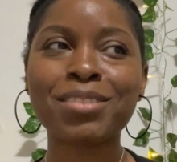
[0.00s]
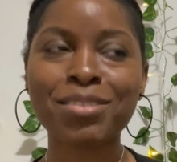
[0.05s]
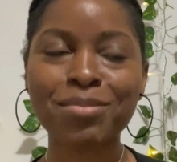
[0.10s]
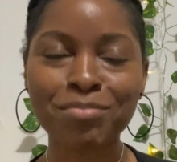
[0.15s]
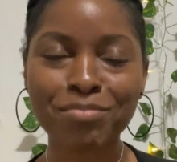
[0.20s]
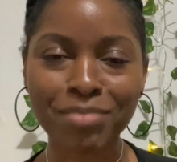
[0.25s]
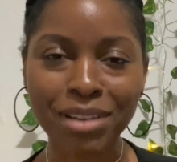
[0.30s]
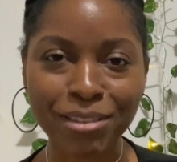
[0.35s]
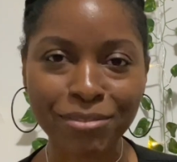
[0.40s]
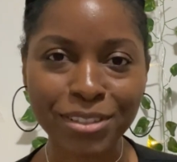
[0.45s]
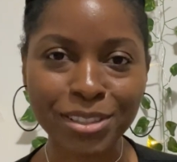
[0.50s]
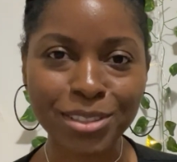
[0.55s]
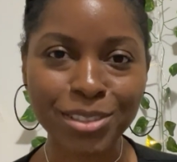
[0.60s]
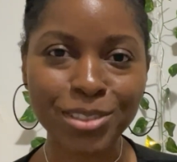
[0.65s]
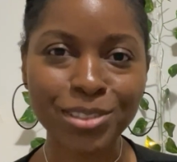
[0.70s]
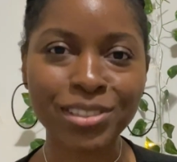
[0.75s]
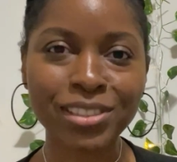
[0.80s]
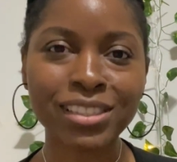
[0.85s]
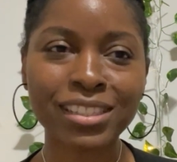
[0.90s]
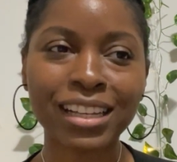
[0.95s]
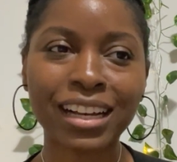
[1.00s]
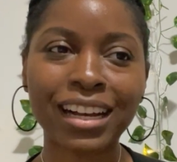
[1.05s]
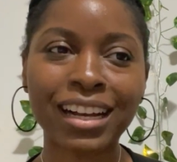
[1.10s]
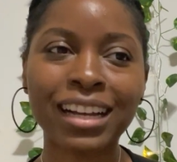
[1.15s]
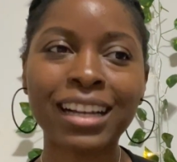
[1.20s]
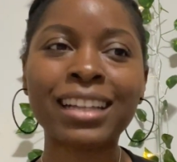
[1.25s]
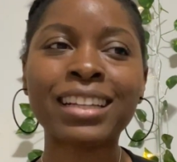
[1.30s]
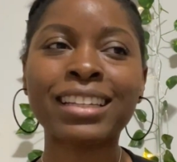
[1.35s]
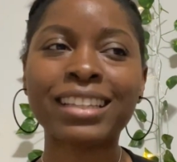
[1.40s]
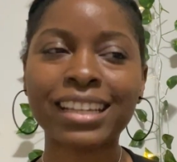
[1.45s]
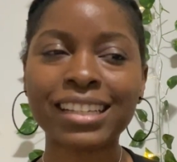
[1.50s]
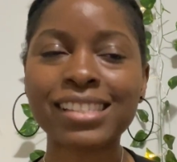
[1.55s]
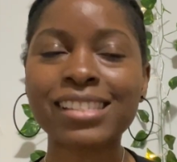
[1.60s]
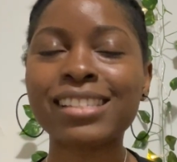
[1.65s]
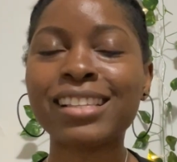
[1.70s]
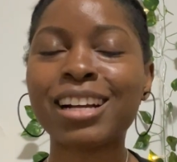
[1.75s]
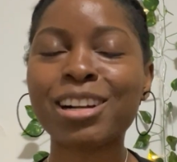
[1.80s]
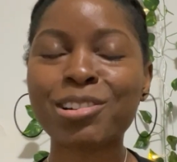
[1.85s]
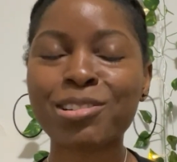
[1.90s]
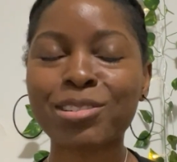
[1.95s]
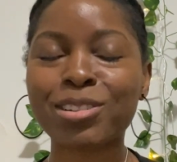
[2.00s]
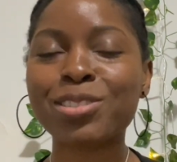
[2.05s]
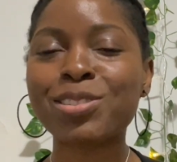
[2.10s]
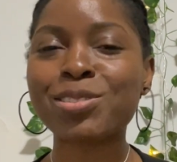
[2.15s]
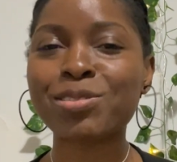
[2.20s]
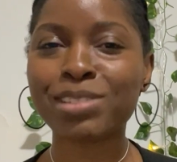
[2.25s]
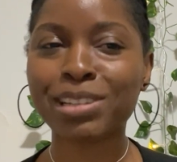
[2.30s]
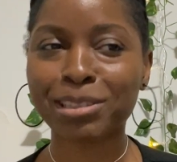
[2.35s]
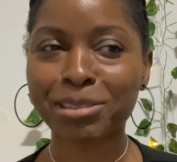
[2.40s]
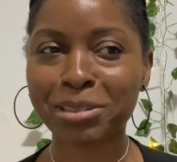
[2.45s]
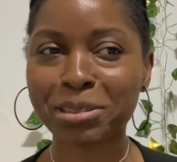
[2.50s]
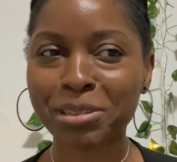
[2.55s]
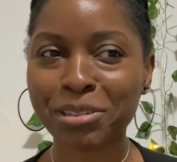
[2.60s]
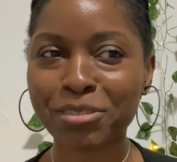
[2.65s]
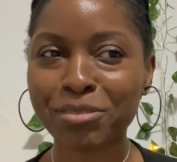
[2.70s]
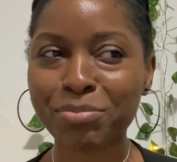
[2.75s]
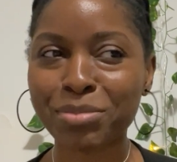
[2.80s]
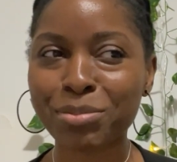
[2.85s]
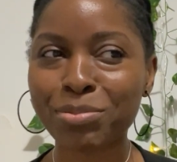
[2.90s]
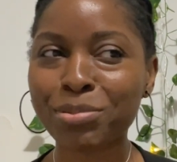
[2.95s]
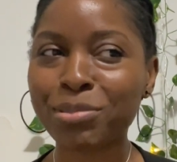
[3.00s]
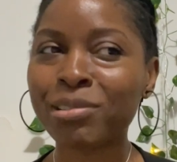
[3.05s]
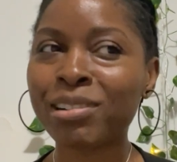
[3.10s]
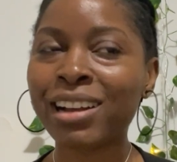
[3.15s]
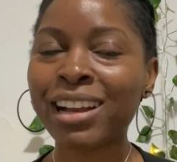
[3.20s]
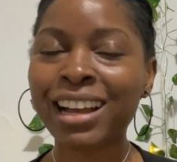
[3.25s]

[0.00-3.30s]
my videos are getting across to a lot of people.